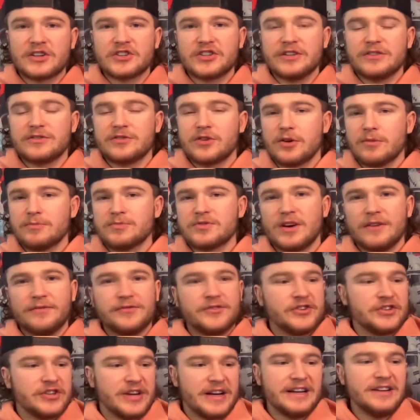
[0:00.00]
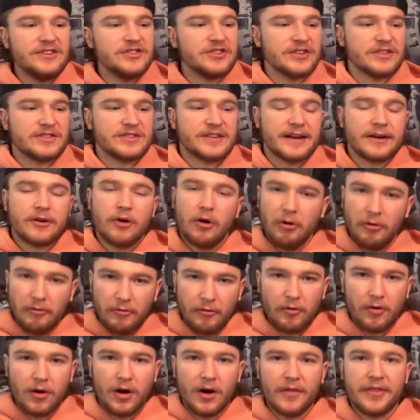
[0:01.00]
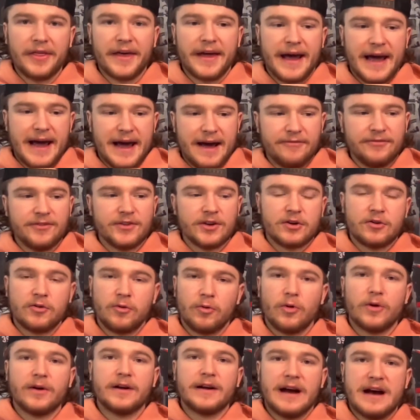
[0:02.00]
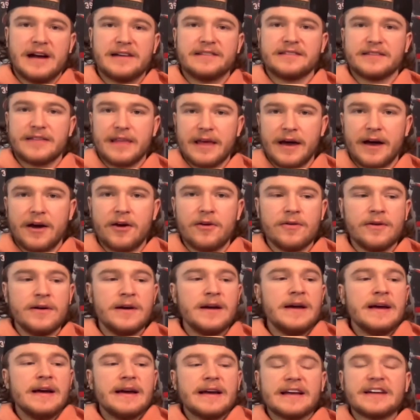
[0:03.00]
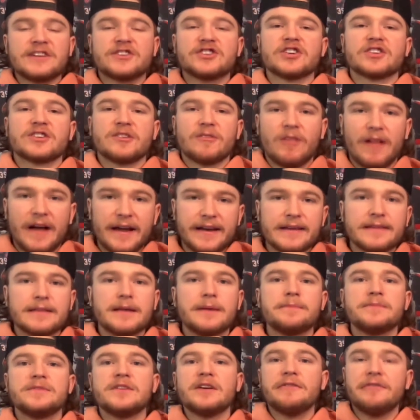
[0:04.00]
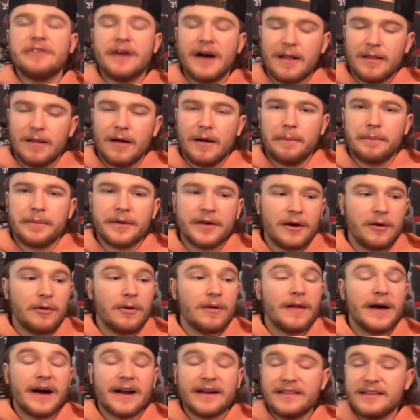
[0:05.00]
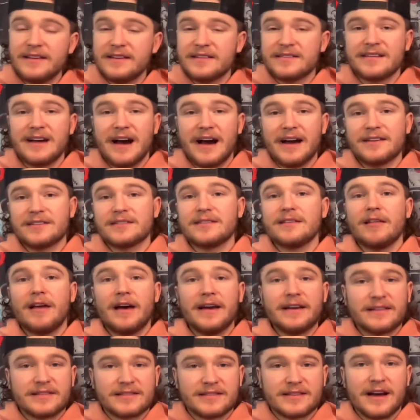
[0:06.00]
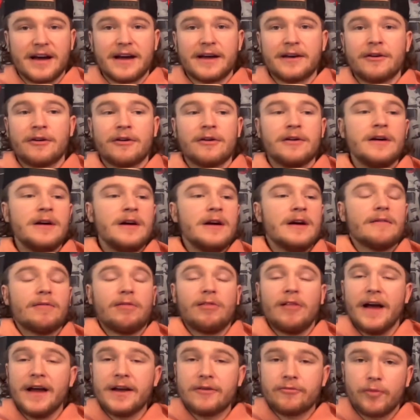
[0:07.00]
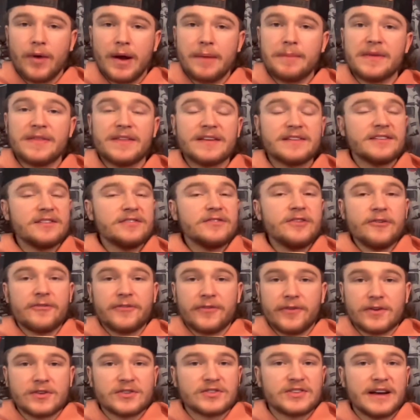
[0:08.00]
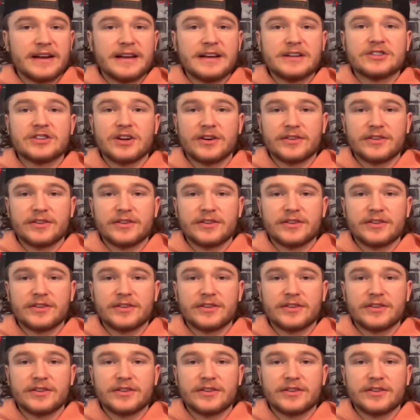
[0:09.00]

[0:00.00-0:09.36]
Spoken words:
in terms of changes. Like, overall, they have the core guys there. It's just letting them develop. You know, a lot of these guys, like Seider, like Raymond, this is their first NHL